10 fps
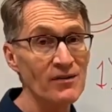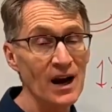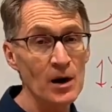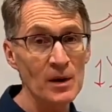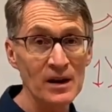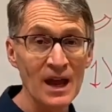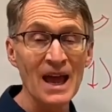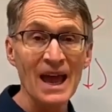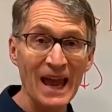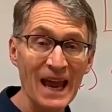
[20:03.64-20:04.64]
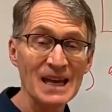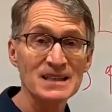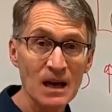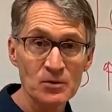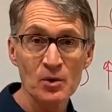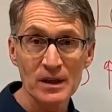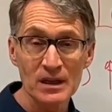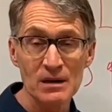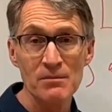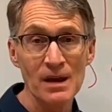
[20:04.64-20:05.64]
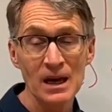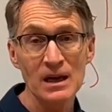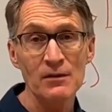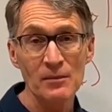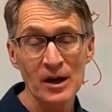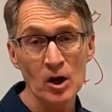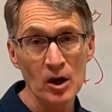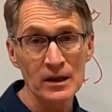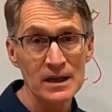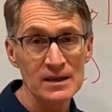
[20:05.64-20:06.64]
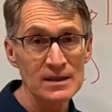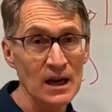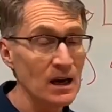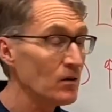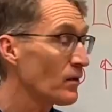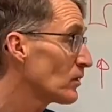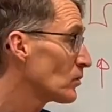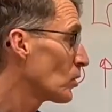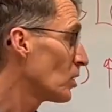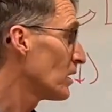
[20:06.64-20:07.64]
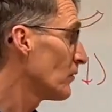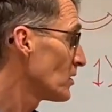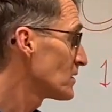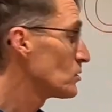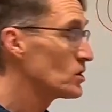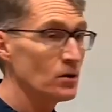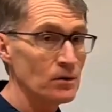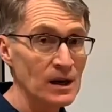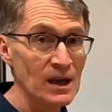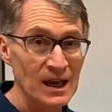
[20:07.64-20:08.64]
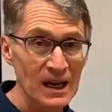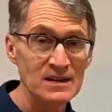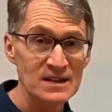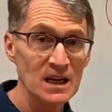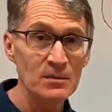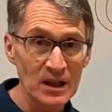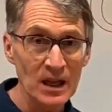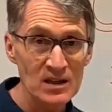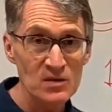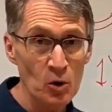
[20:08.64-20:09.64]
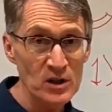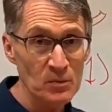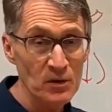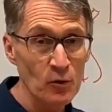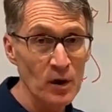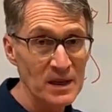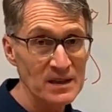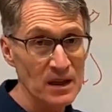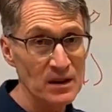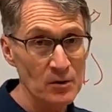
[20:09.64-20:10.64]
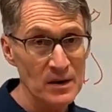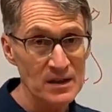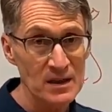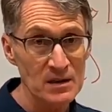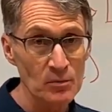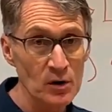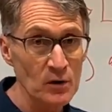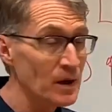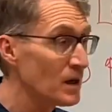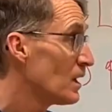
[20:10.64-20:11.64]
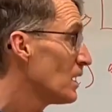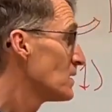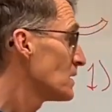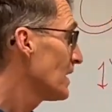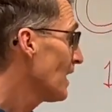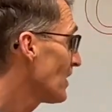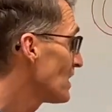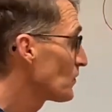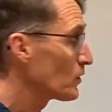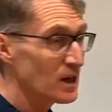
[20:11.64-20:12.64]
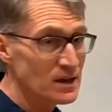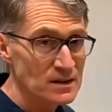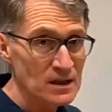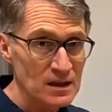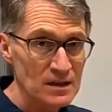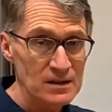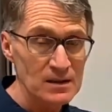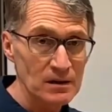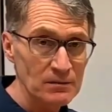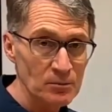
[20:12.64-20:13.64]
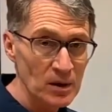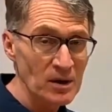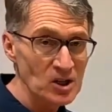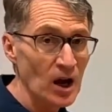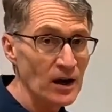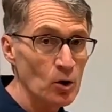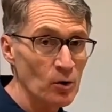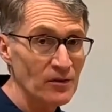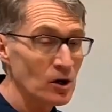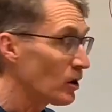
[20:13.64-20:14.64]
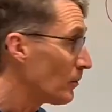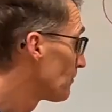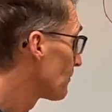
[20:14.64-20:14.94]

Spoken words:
environment. And subsequently, many of my colleagues around the world have also shown in simulated sports performance that there is this improvement. So the evidence for this is pretty much unequivocal.